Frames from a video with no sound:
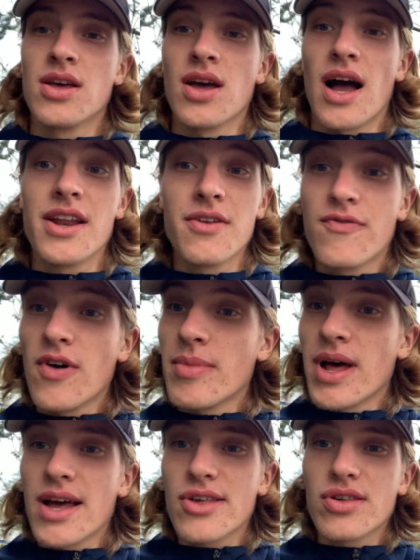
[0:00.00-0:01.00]
I didn't film
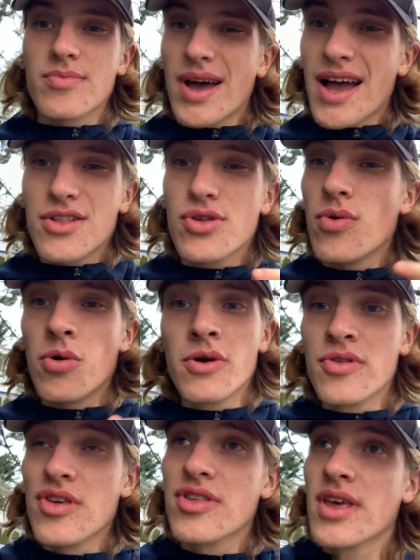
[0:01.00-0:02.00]
that actually, but I had 2
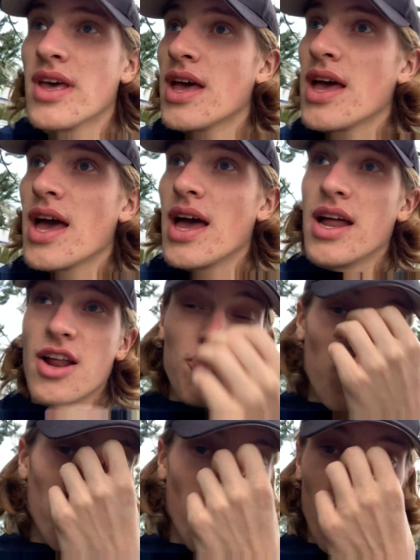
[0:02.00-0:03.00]
oranges and I
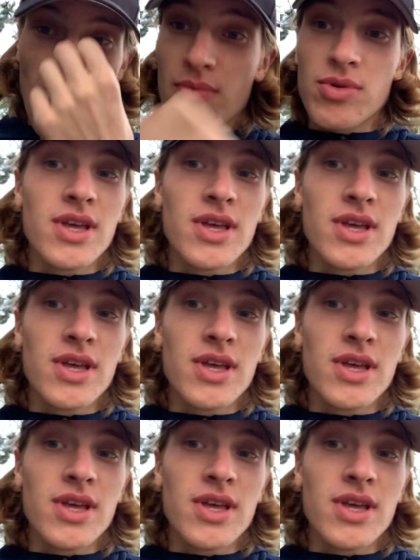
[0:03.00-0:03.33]
spoke with my family